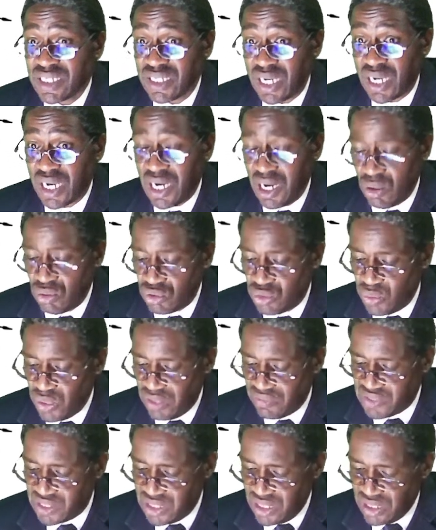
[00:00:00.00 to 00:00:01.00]
account, we have
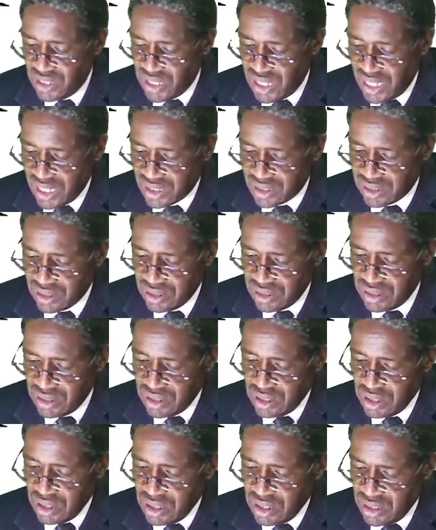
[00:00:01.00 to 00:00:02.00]
seen that.
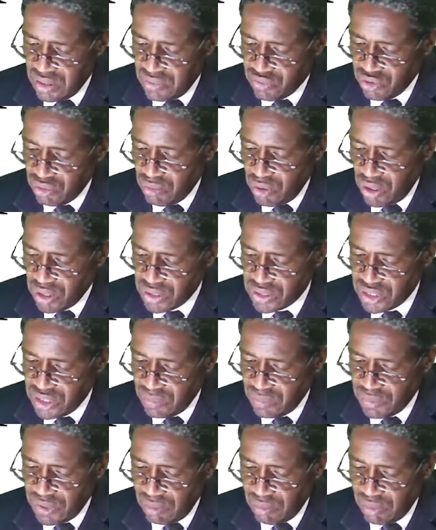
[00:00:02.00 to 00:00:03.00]
From our
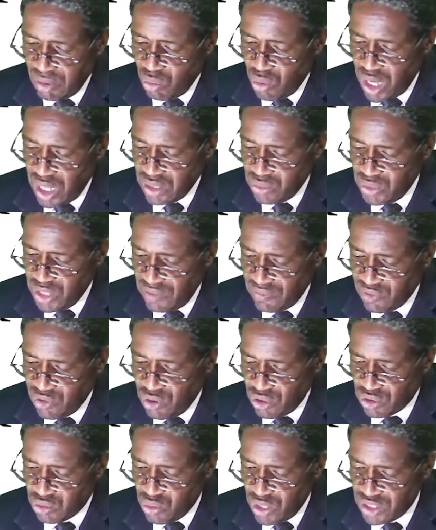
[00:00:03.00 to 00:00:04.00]
step number 1, we have
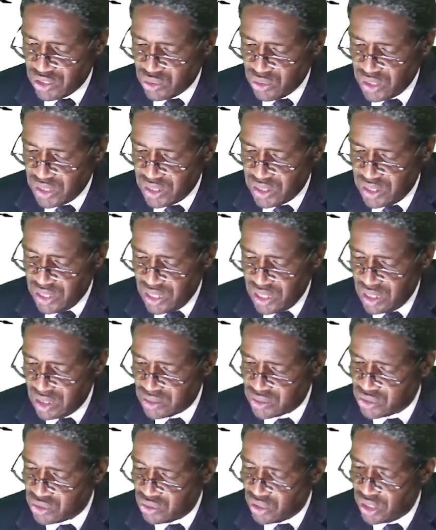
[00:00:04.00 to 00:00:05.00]
got 123.
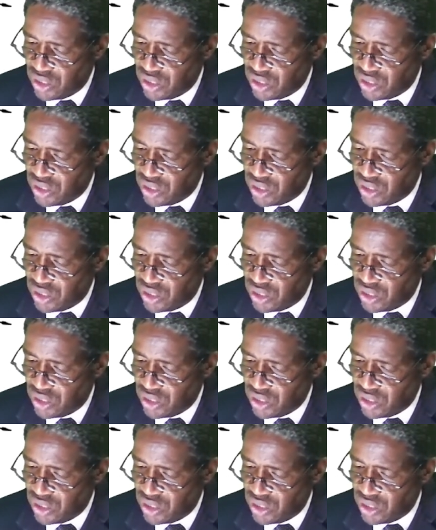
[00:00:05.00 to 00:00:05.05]
So